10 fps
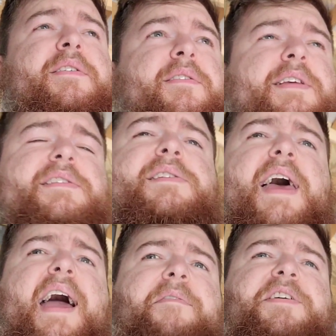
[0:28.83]
this is the
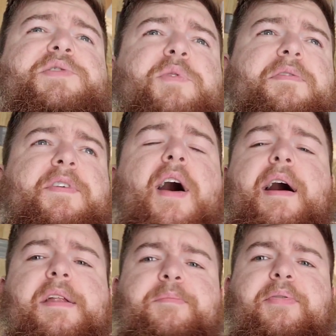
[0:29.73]
heaviest we've gone
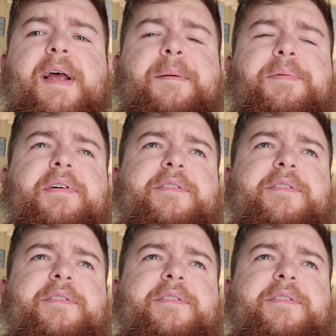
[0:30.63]
in prep